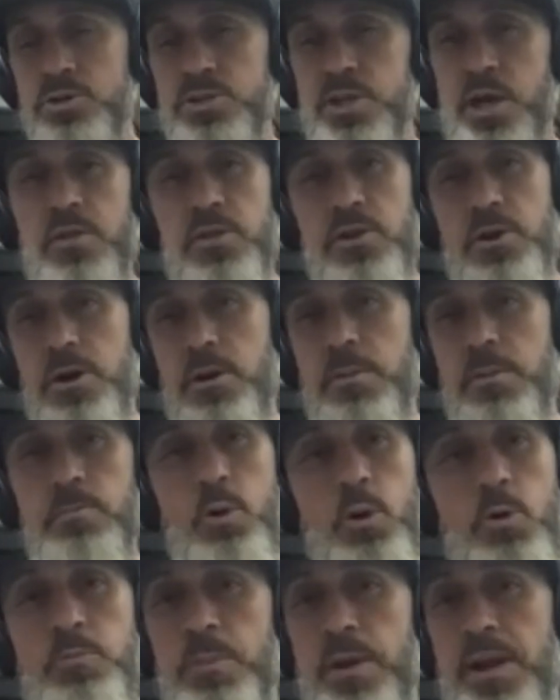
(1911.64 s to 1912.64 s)
other
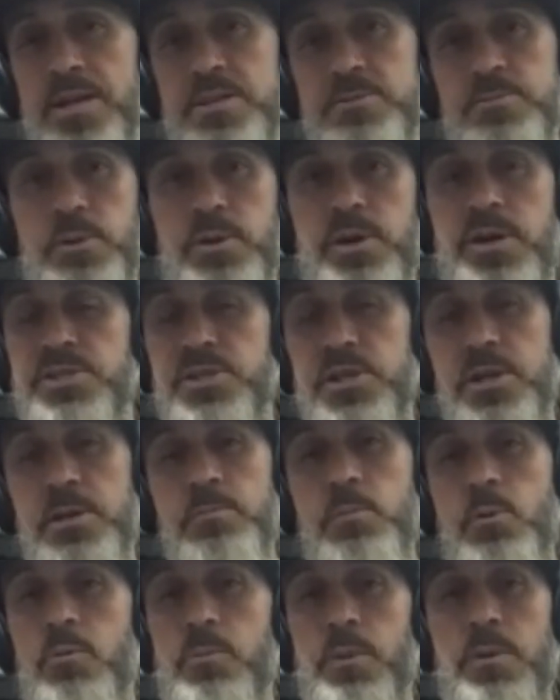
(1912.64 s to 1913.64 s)
movement
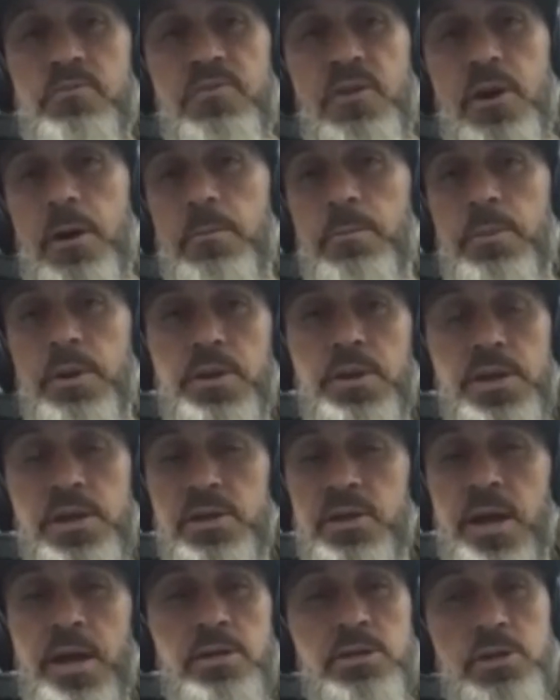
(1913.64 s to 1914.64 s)
exploration, movement variability
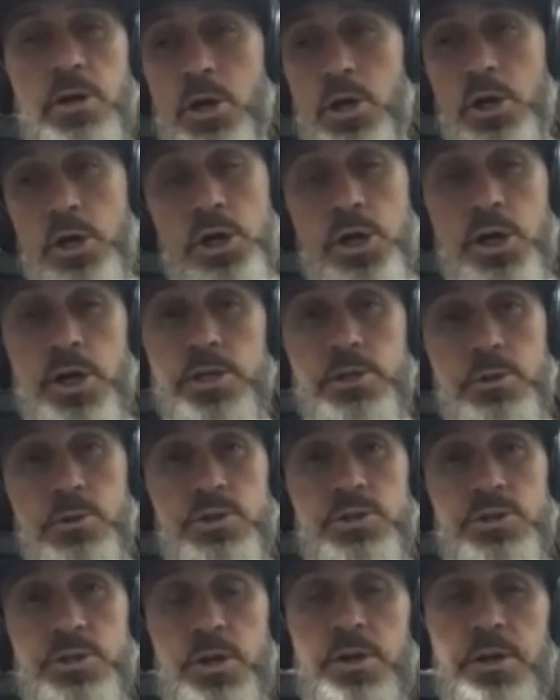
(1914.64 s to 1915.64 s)
things are good to a
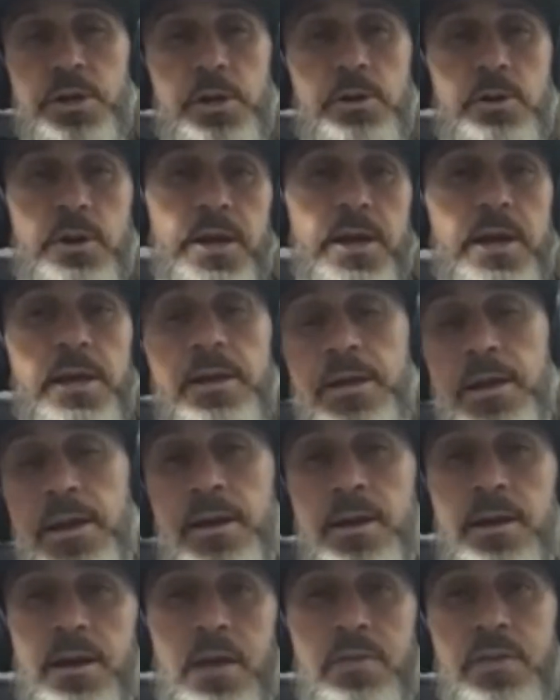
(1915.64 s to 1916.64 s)
certain degree.
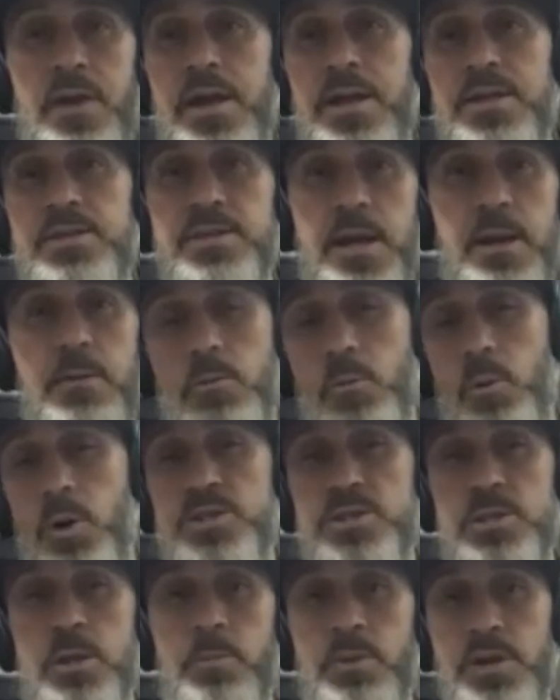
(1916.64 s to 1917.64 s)
And then it's like, well,
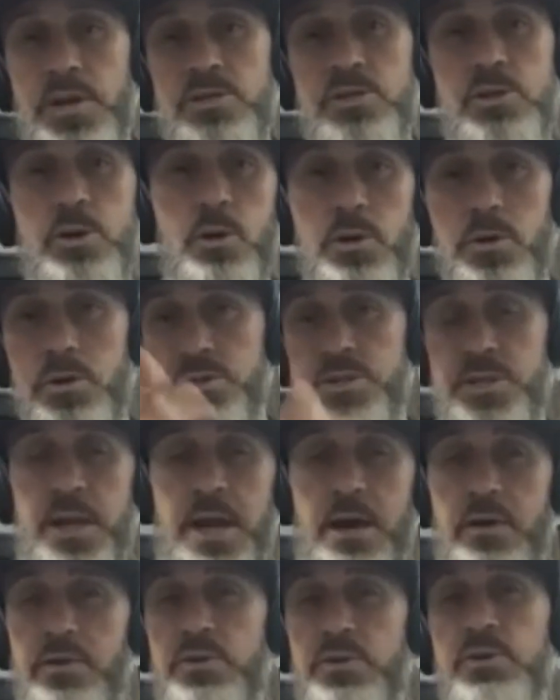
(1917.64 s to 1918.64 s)
what's somebody's goals and
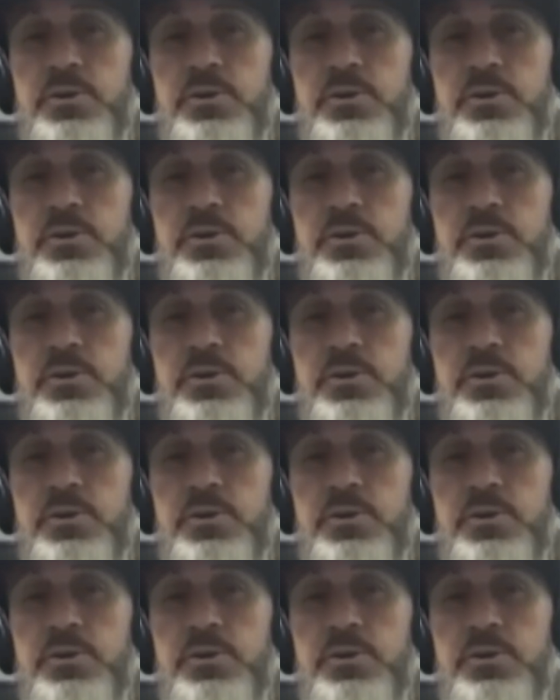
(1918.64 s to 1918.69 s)
how do you